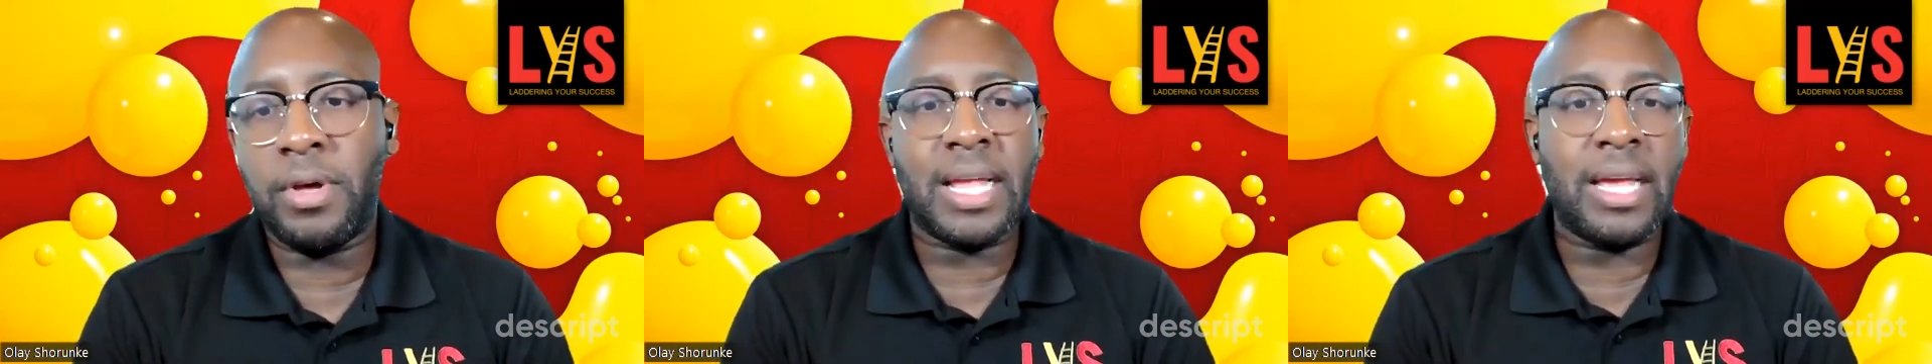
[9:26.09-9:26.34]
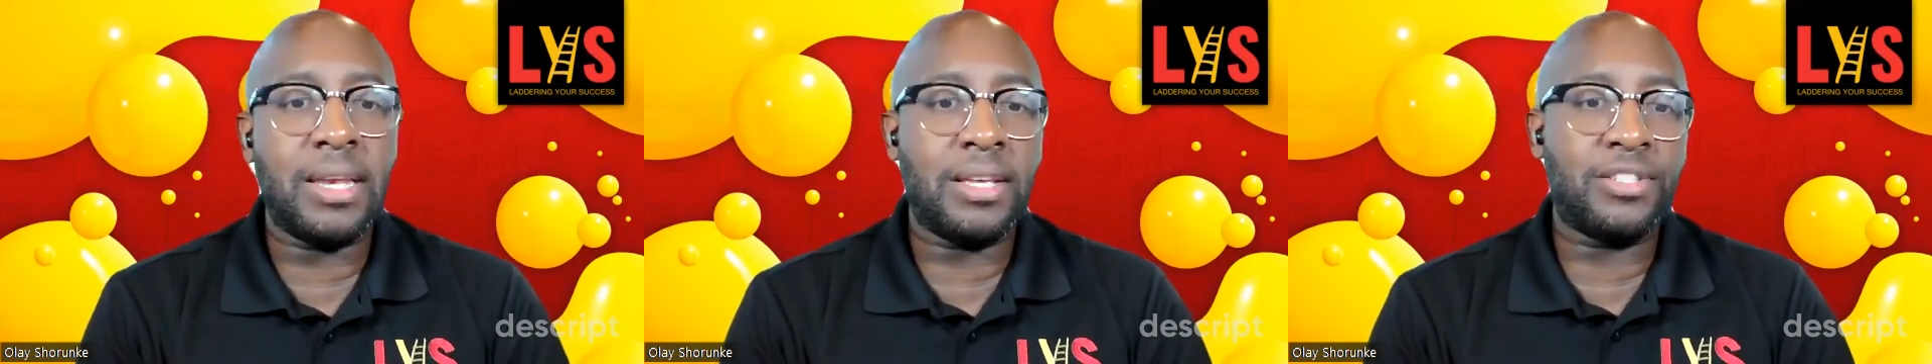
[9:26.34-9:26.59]

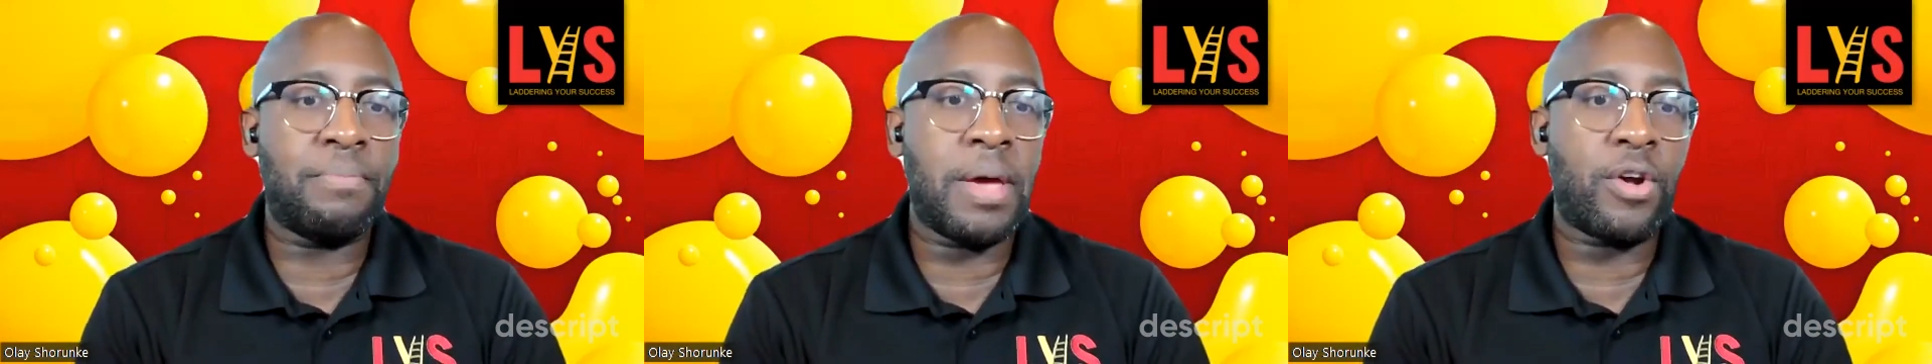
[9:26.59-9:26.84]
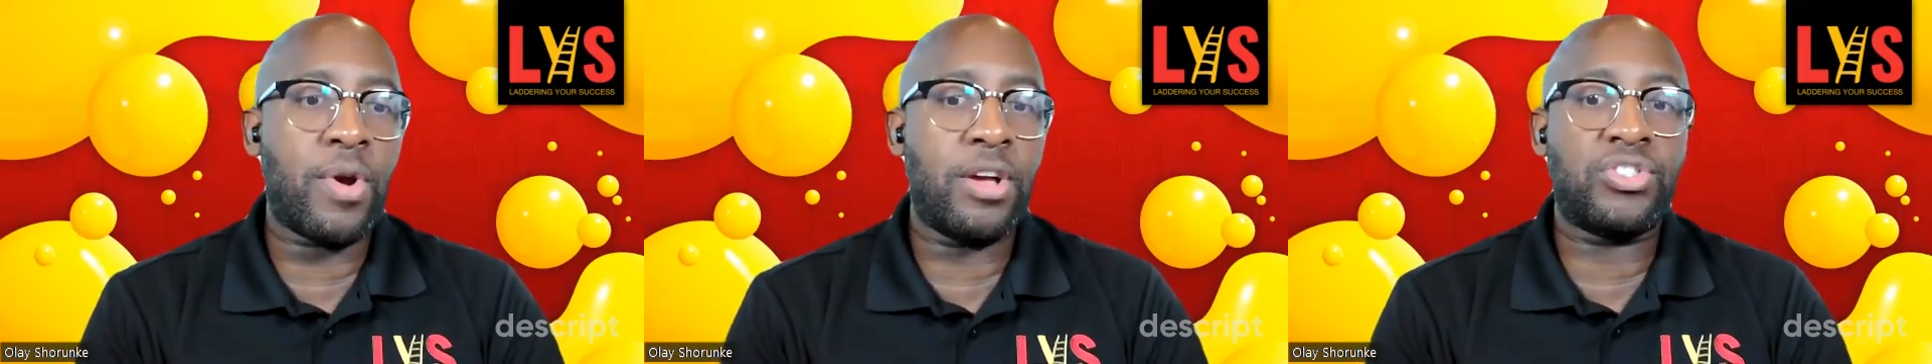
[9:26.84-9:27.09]
standings and
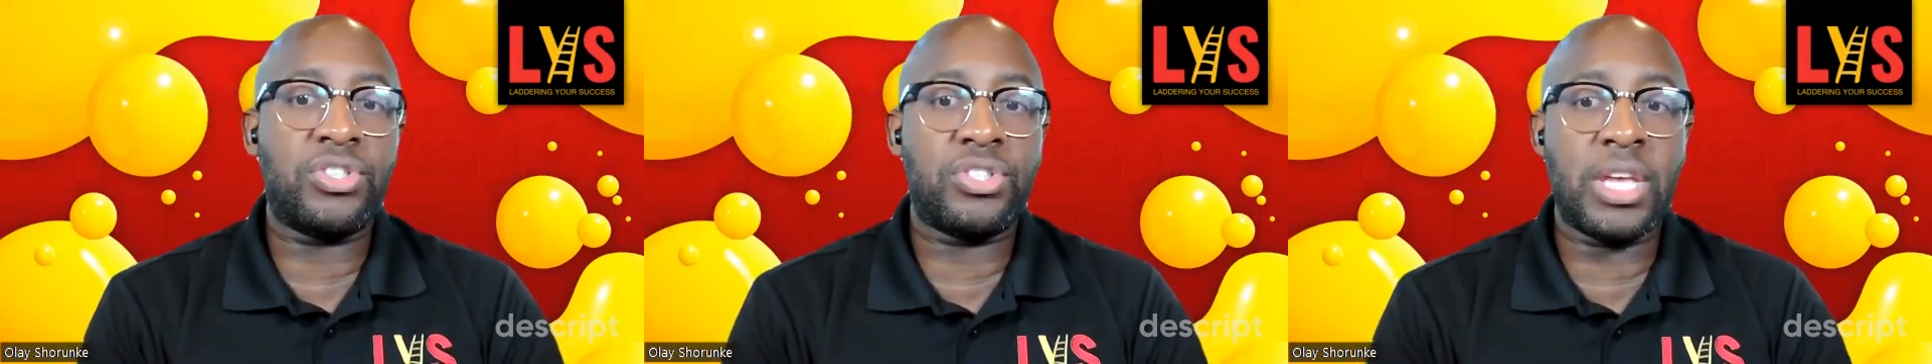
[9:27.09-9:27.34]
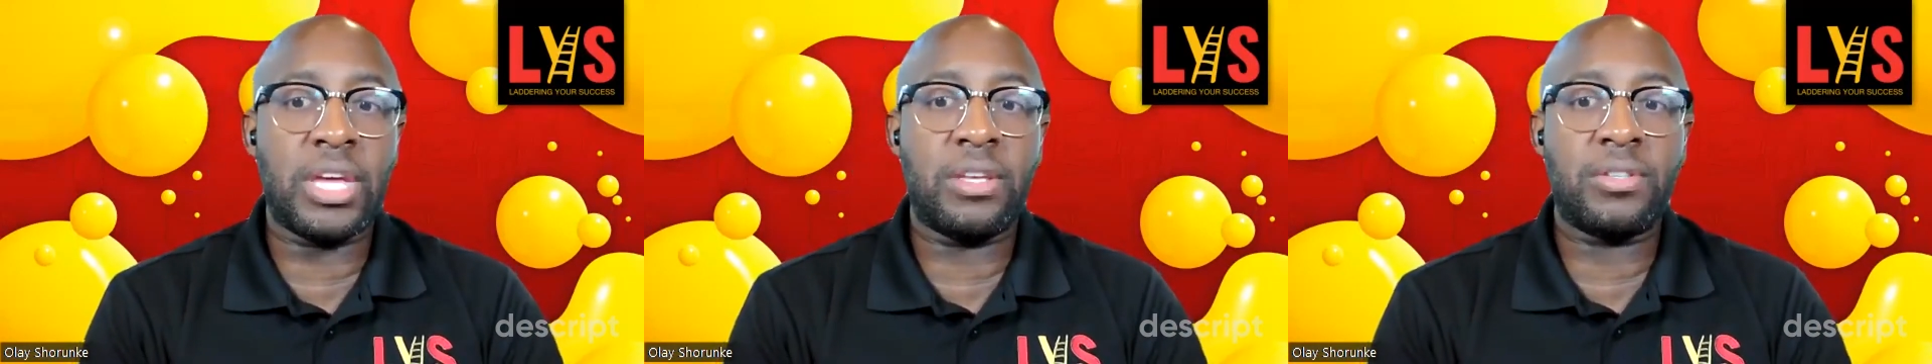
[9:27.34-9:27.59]
backgrounds and
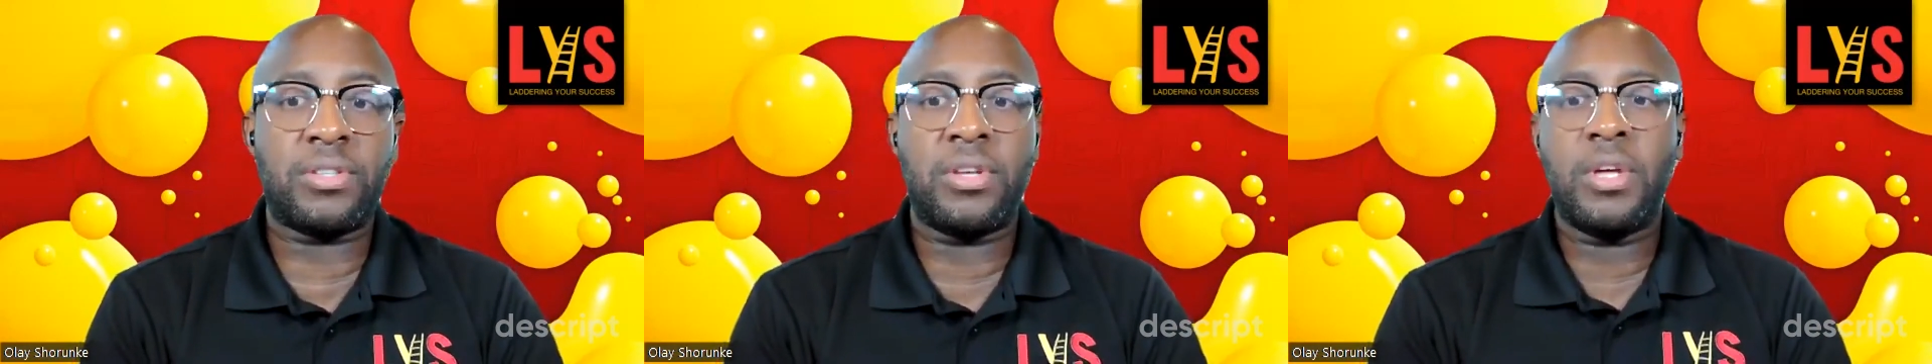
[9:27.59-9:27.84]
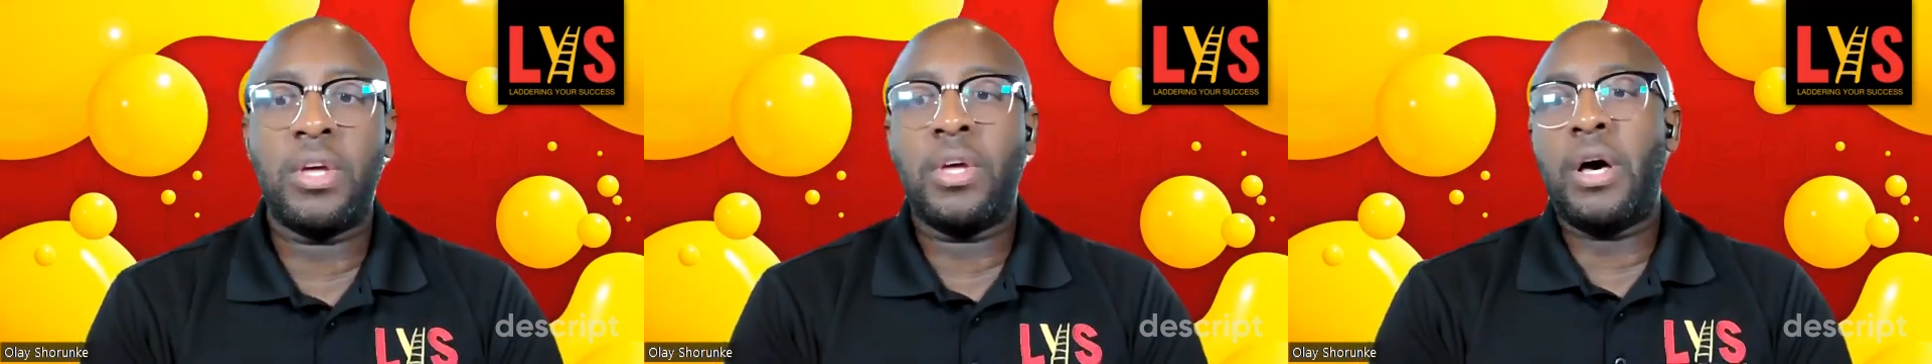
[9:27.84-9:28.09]
settings.